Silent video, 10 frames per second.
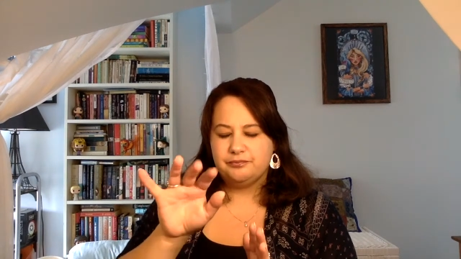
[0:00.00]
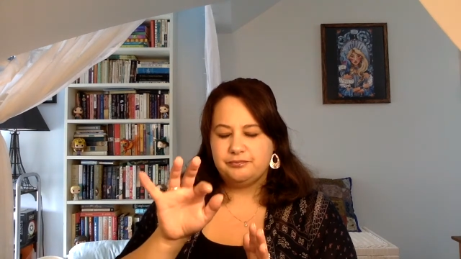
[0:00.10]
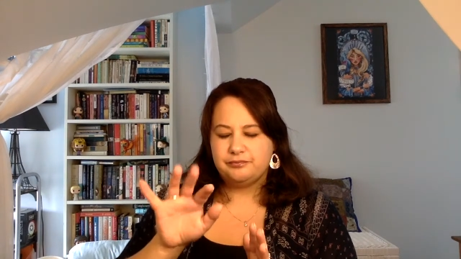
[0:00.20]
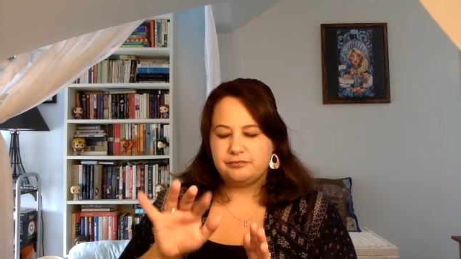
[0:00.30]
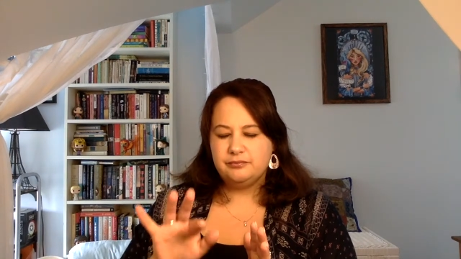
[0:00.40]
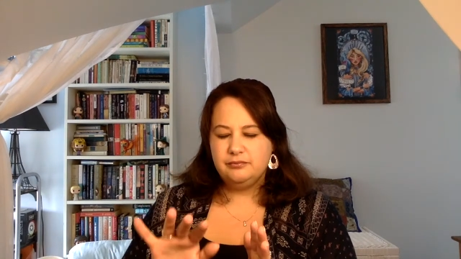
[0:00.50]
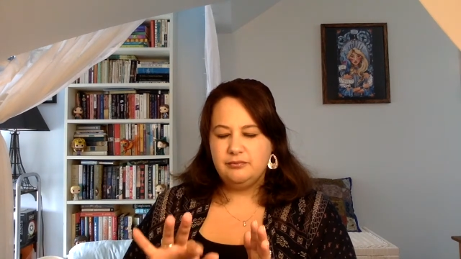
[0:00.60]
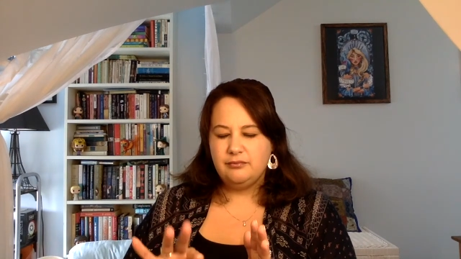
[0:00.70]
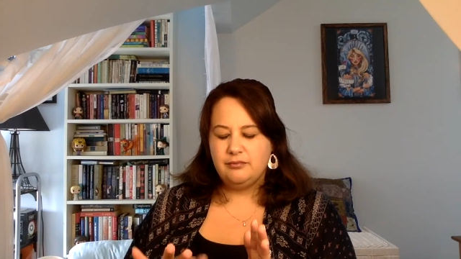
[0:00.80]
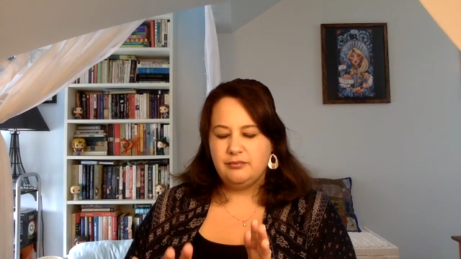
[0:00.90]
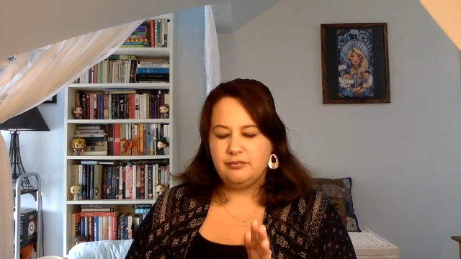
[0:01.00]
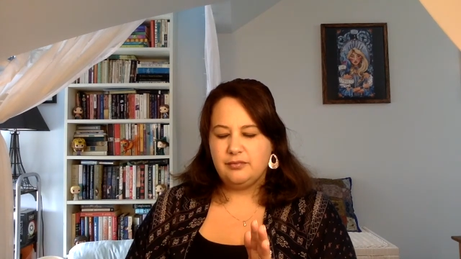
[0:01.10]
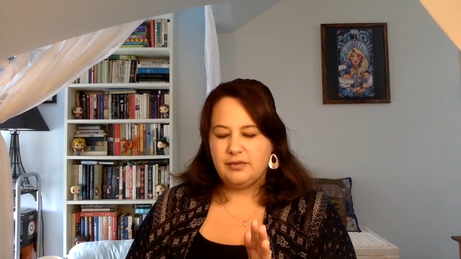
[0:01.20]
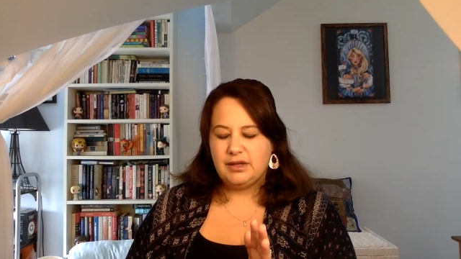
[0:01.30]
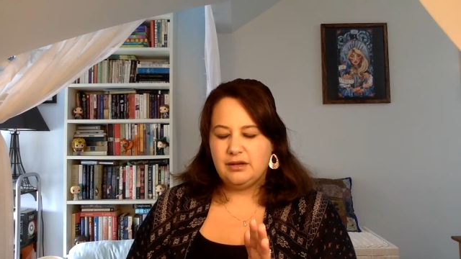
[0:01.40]

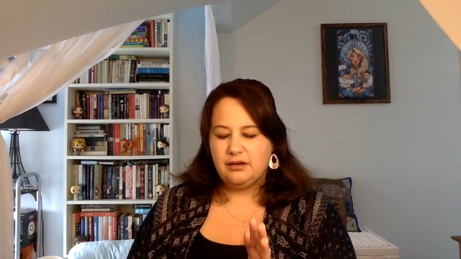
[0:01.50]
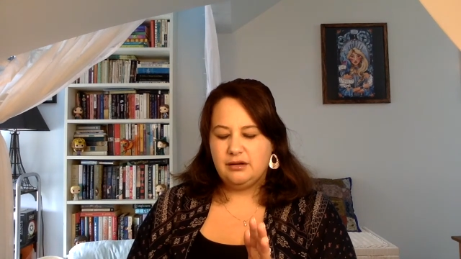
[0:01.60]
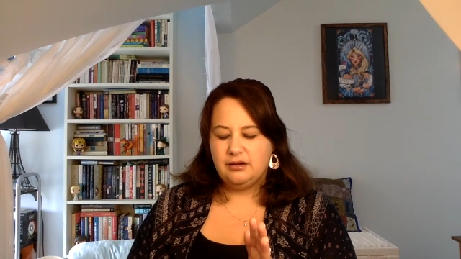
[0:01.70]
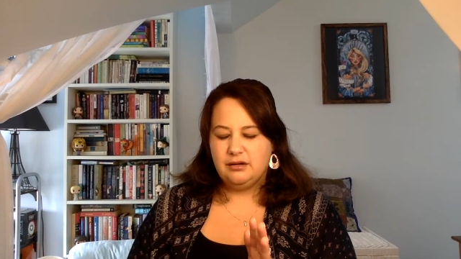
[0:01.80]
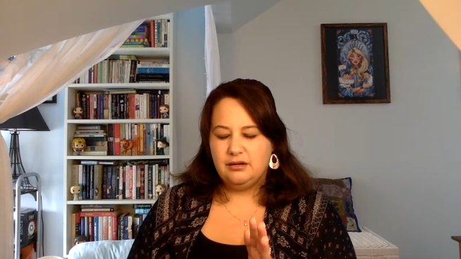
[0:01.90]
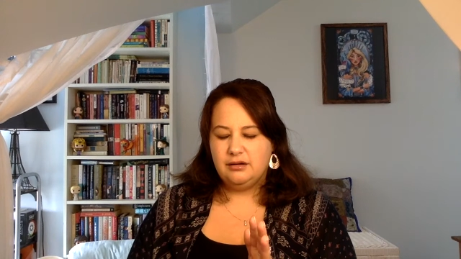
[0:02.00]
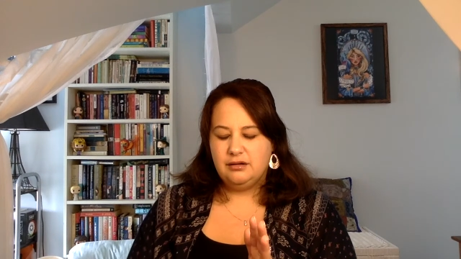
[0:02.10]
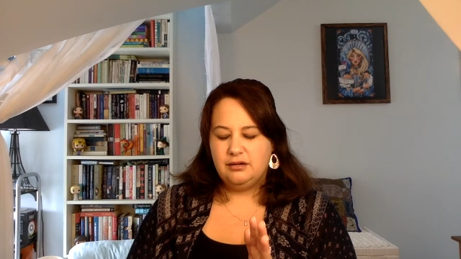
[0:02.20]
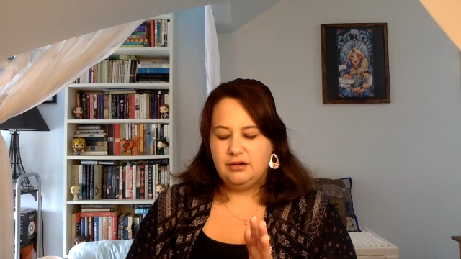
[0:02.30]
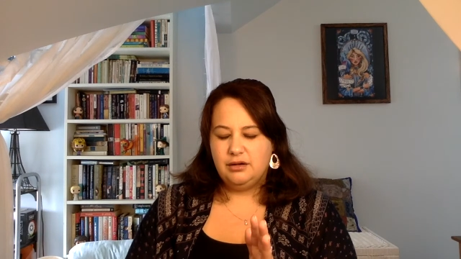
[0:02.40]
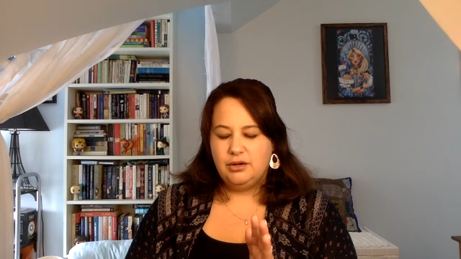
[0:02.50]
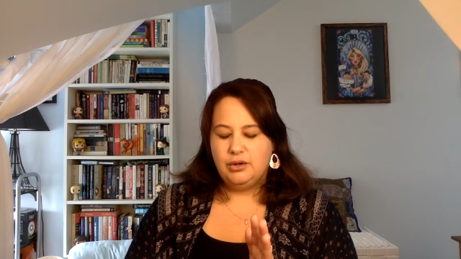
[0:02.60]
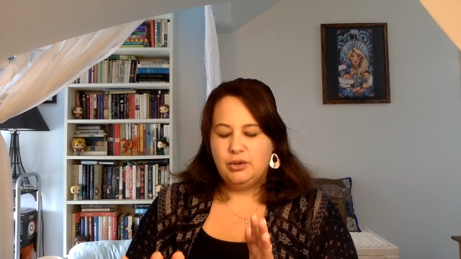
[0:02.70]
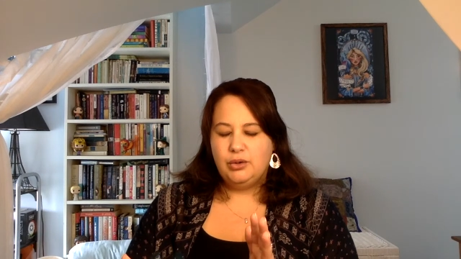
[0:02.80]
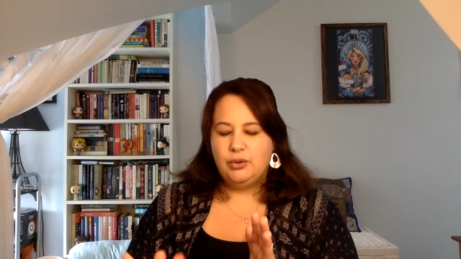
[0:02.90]

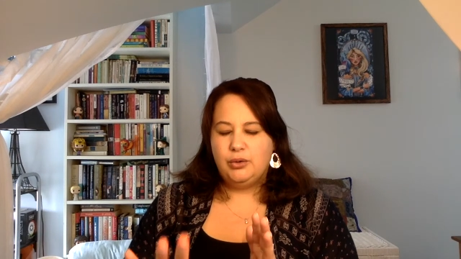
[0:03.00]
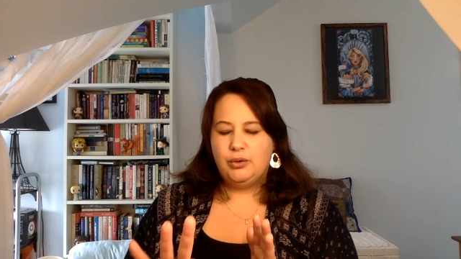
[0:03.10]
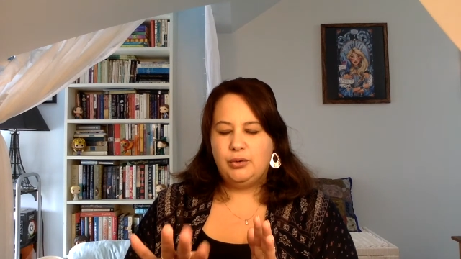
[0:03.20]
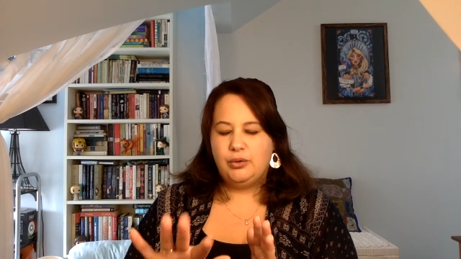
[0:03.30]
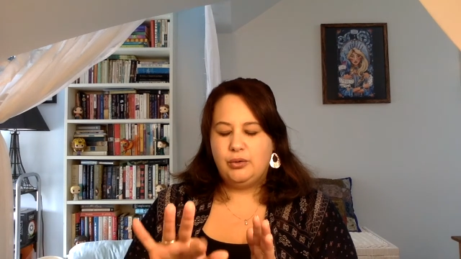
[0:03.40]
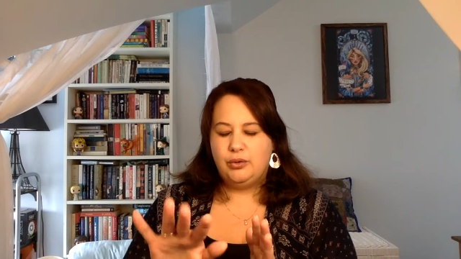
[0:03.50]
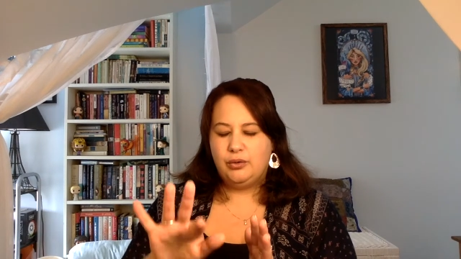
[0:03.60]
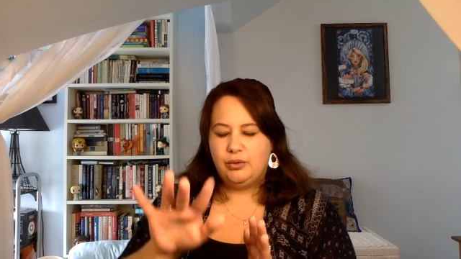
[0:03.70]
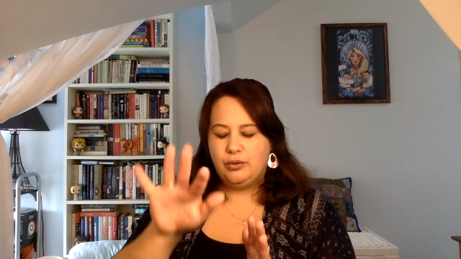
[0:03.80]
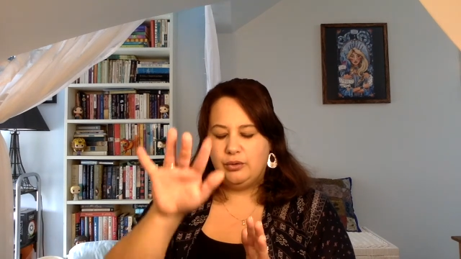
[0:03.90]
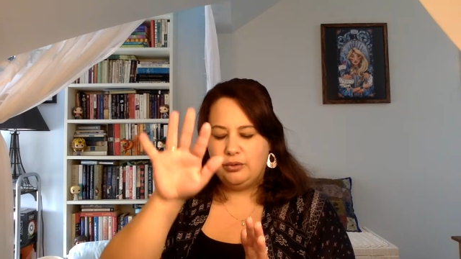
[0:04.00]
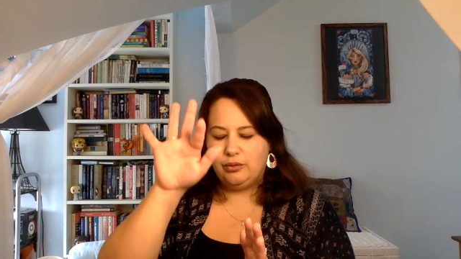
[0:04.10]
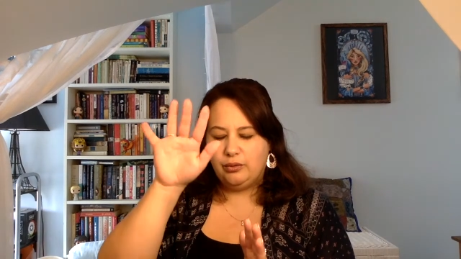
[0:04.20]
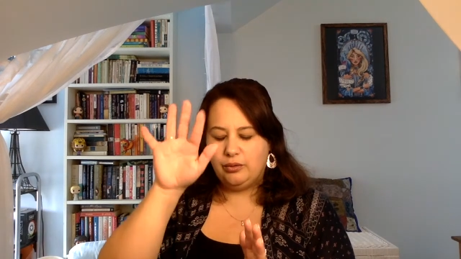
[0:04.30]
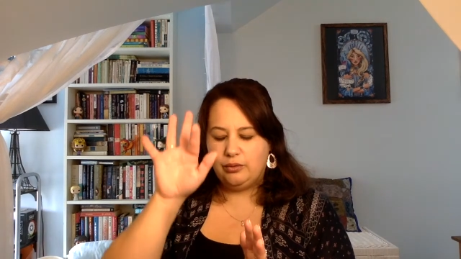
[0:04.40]

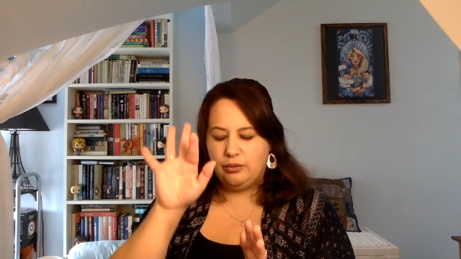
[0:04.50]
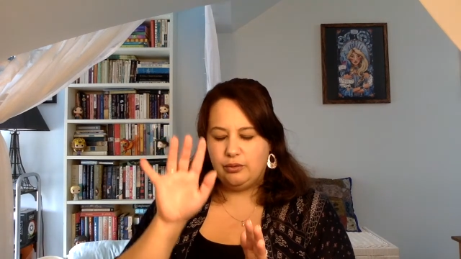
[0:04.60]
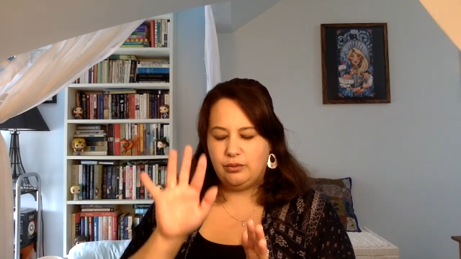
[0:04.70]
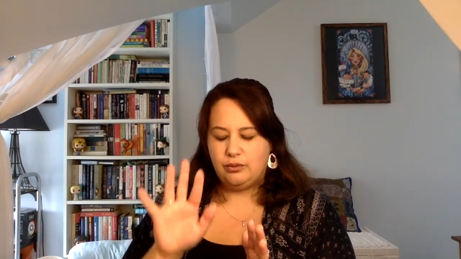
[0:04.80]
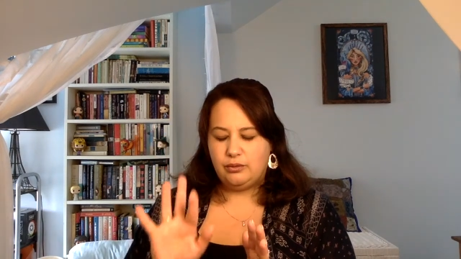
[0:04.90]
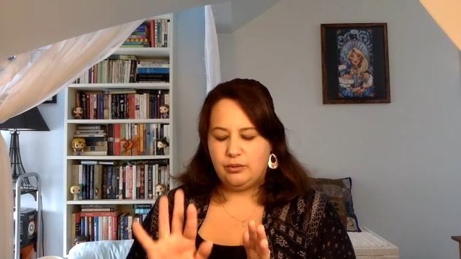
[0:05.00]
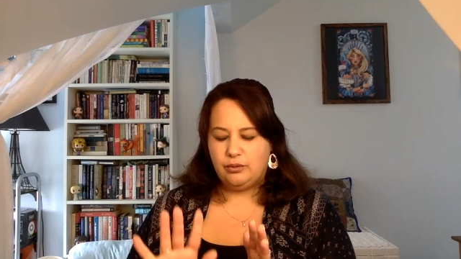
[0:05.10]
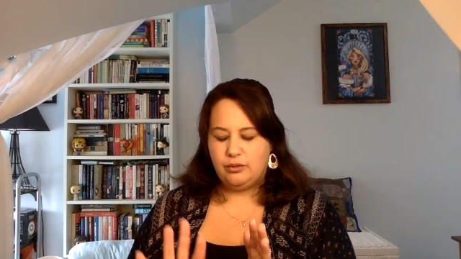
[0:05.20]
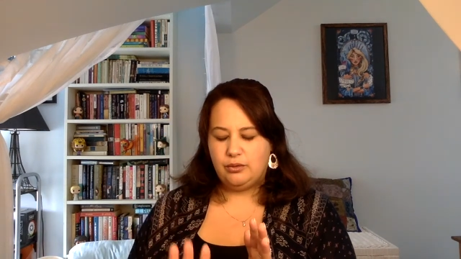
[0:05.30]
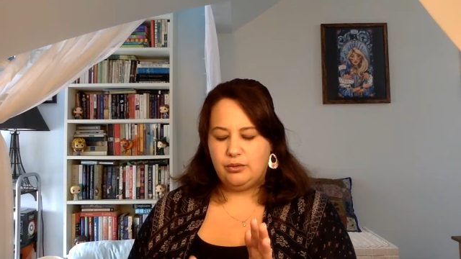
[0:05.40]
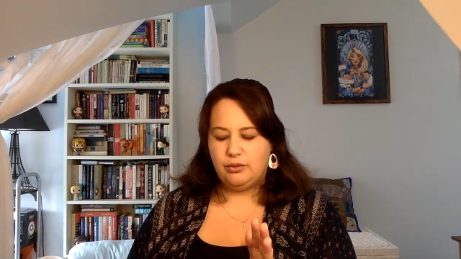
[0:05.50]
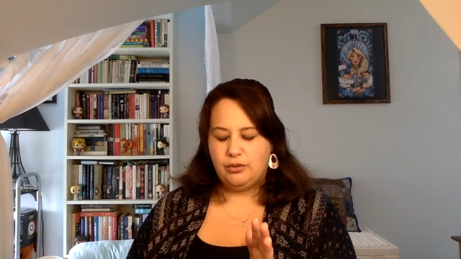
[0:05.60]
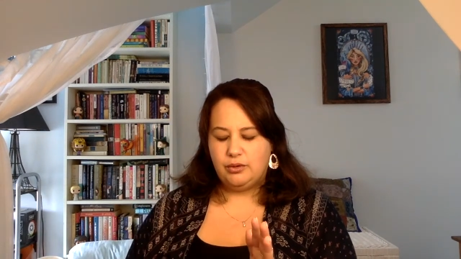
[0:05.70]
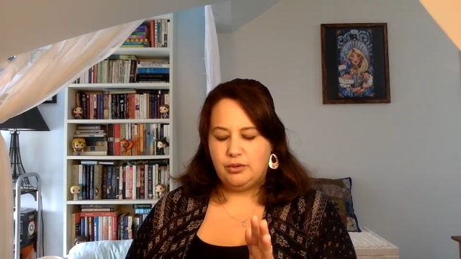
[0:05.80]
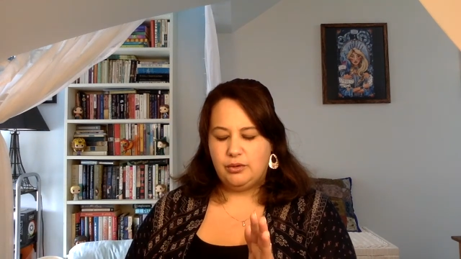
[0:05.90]

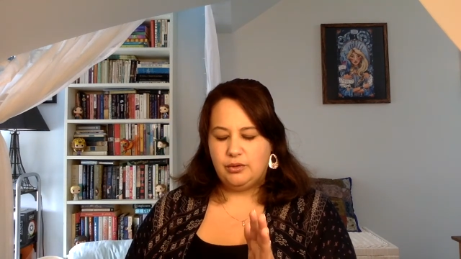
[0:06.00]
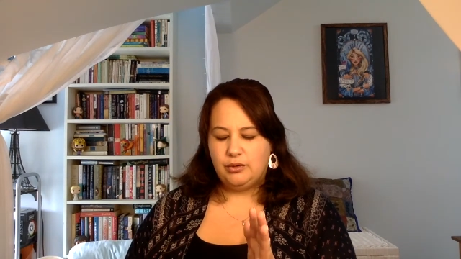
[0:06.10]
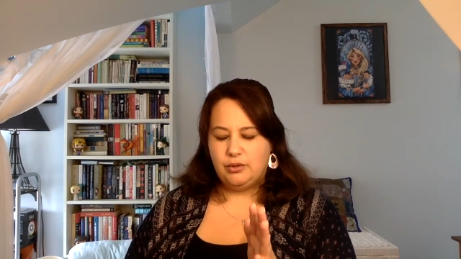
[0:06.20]
(silence)